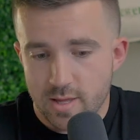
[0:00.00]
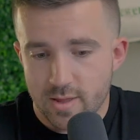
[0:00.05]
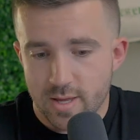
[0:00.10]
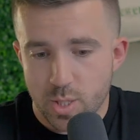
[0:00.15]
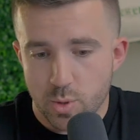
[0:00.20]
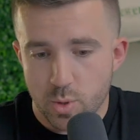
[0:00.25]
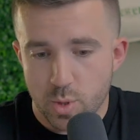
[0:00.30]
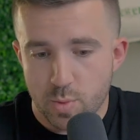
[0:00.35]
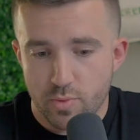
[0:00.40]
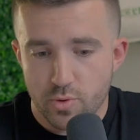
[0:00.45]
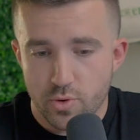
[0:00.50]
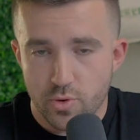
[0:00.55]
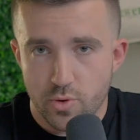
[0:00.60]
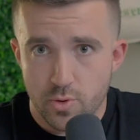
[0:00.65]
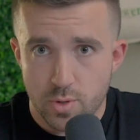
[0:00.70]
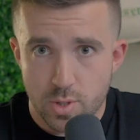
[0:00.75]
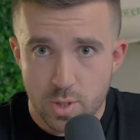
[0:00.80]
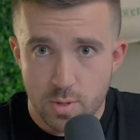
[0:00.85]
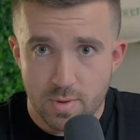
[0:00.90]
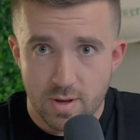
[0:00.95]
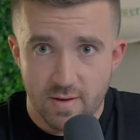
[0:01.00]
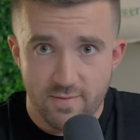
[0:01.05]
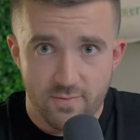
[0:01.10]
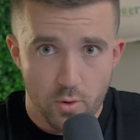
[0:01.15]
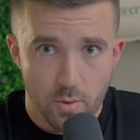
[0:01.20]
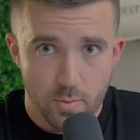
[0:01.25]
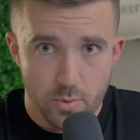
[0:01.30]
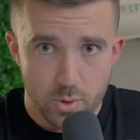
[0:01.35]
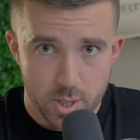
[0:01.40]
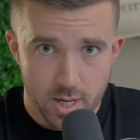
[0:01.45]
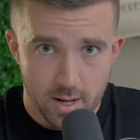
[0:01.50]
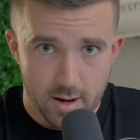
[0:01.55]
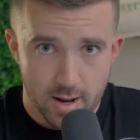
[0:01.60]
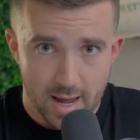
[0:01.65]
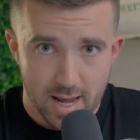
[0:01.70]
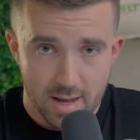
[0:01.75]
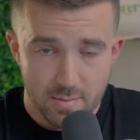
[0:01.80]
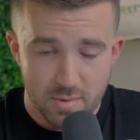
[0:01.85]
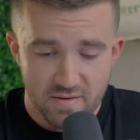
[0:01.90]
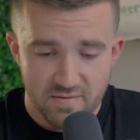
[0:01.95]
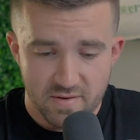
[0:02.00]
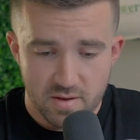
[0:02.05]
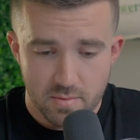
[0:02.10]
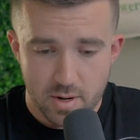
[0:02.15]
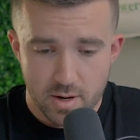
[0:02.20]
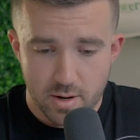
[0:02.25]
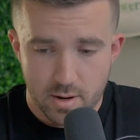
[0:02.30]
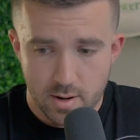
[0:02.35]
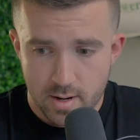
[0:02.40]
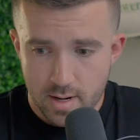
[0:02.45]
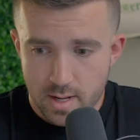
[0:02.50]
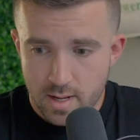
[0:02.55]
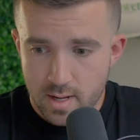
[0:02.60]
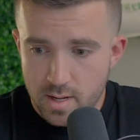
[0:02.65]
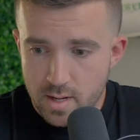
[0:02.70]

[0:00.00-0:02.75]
this was brewed to be a 4% ABV beer.